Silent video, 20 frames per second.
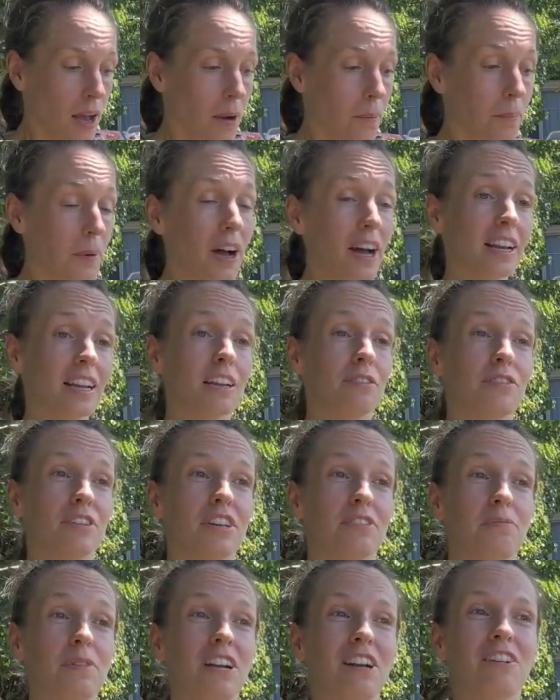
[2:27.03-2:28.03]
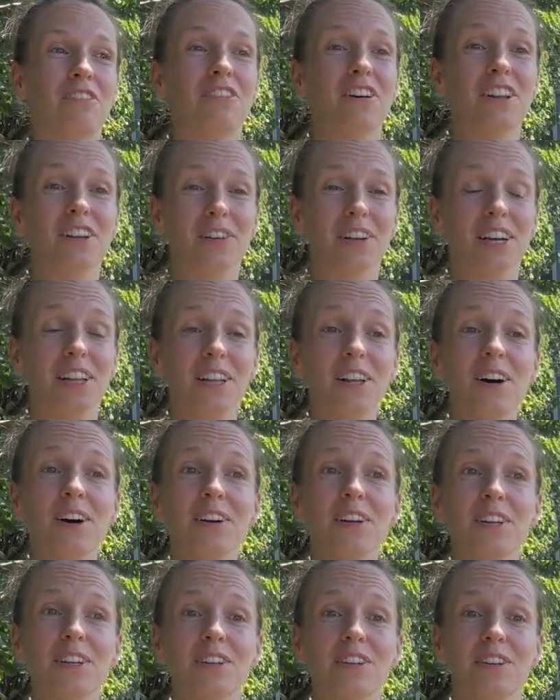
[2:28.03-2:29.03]
But if you've been following
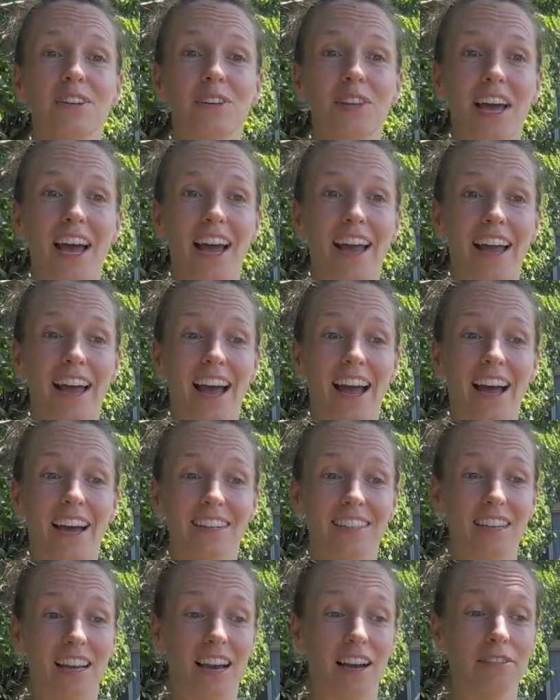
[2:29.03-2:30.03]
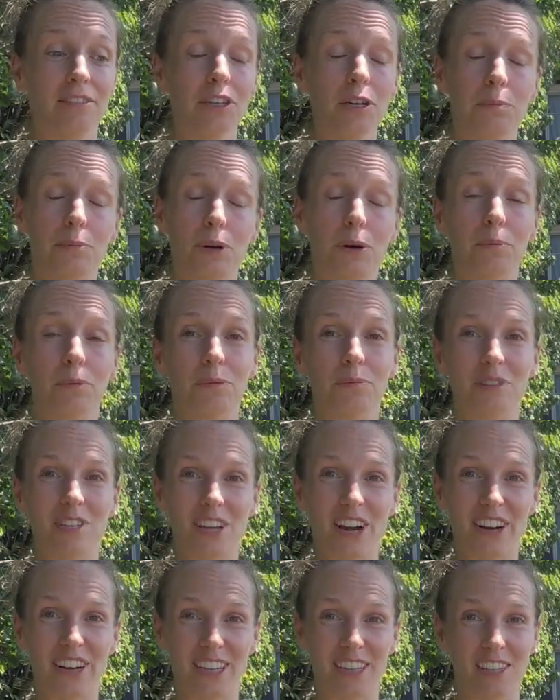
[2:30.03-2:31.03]
along, you'll know that I had a real problem
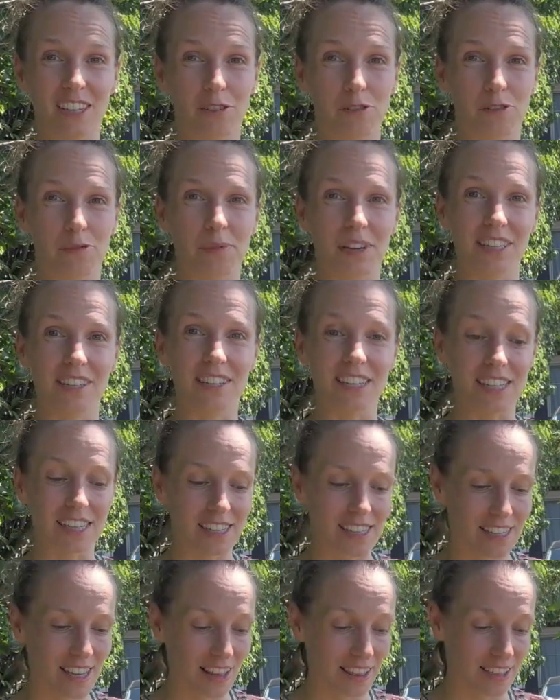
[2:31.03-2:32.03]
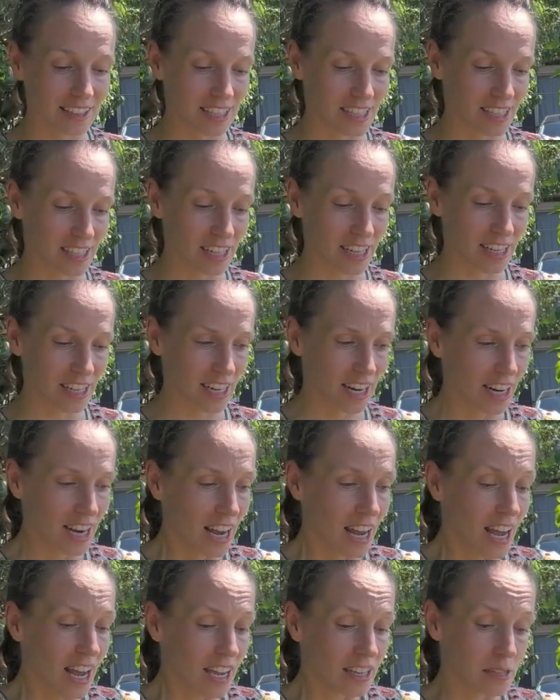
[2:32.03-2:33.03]
starting some of my seeds this year,
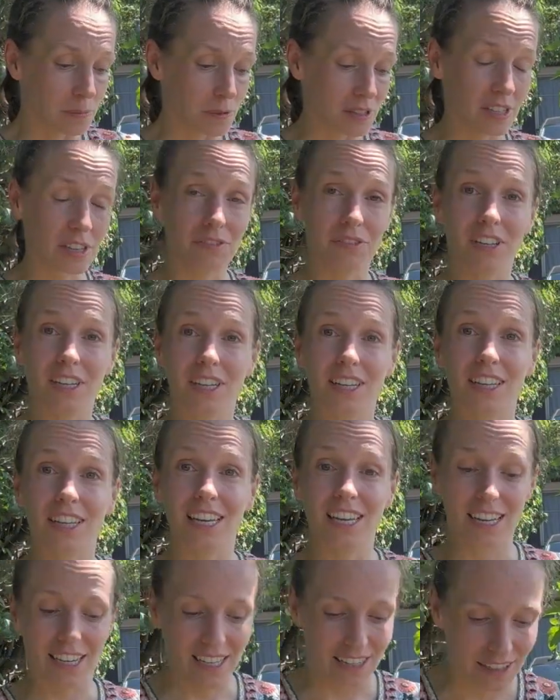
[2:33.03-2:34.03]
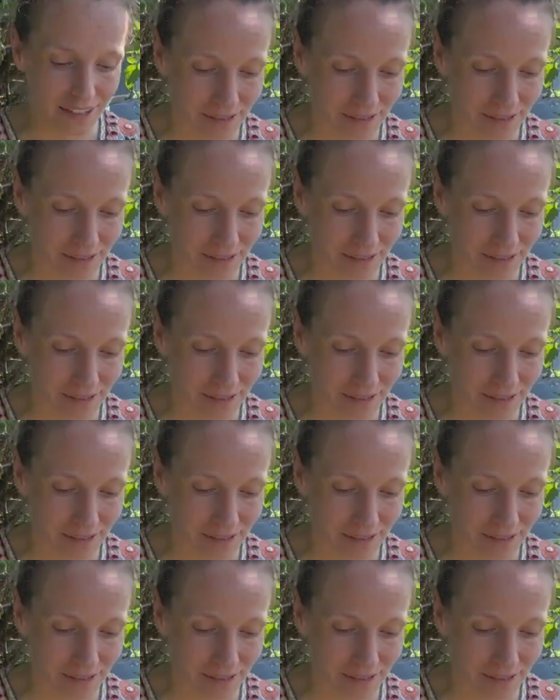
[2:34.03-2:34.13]
specifically